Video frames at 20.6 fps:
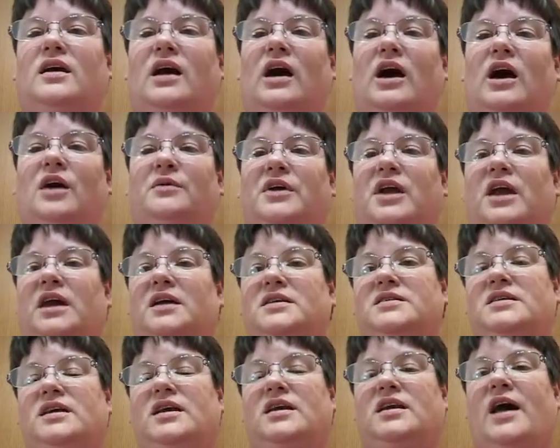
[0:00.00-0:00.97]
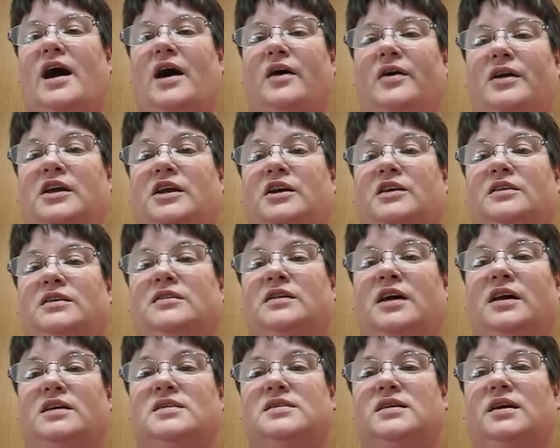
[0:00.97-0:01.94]
Um, you can't see it now, it healed
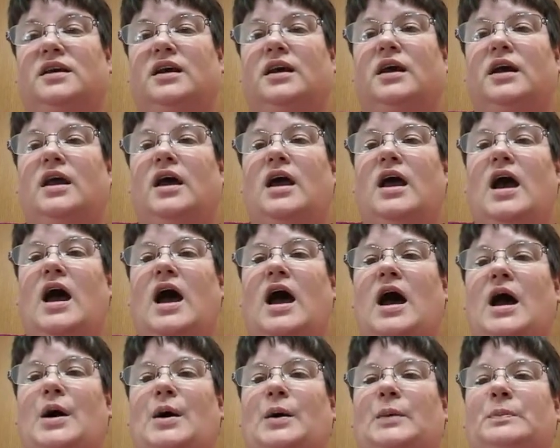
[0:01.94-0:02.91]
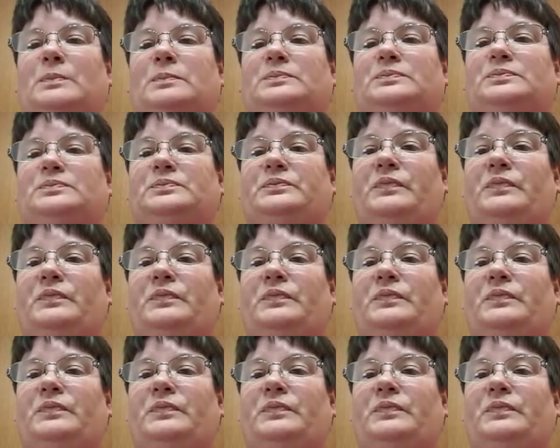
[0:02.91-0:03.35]
nicely. Um,